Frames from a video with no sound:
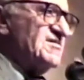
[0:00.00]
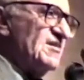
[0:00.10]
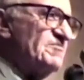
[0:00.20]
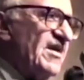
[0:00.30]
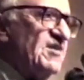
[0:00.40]

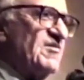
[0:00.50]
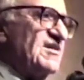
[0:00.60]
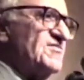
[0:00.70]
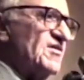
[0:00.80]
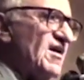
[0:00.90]
percent pay
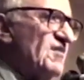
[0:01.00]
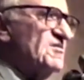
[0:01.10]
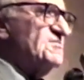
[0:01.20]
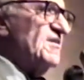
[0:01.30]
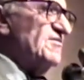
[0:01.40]
raise for
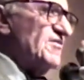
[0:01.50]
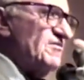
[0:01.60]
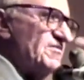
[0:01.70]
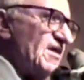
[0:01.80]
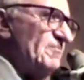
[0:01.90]
congressmen and for
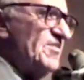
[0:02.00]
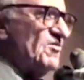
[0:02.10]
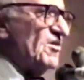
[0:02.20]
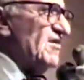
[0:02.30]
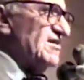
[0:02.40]
top
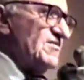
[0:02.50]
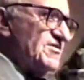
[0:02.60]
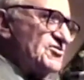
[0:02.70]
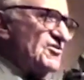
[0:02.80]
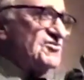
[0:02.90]
bureaucrats and
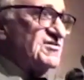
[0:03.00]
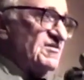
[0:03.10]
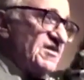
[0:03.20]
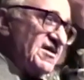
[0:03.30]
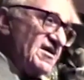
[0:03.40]
with judges and
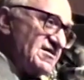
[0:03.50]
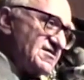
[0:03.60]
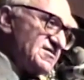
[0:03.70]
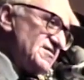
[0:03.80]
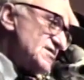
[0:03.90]
everything
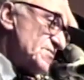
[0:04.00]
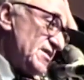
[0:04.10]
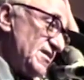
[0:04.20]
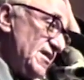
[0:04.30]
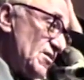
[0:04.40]
else. It's
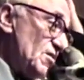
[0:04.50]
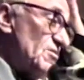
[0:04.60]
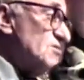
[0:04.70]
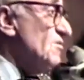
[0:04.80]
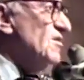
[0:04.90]
desperately needed,
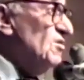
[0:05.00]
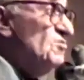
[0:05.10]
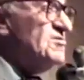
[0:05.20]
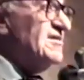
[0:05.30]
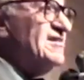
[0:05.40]
otherwise we'll
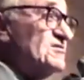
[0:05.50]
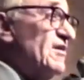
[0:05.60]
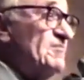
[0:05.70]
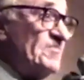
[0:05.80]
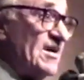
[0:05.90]
lose these
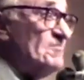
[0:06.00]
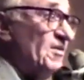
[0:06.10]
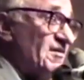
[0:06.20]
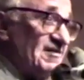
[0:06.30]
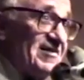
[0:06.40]
great
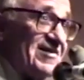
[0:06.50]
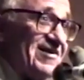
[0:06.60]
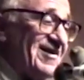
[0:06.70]
people. We'll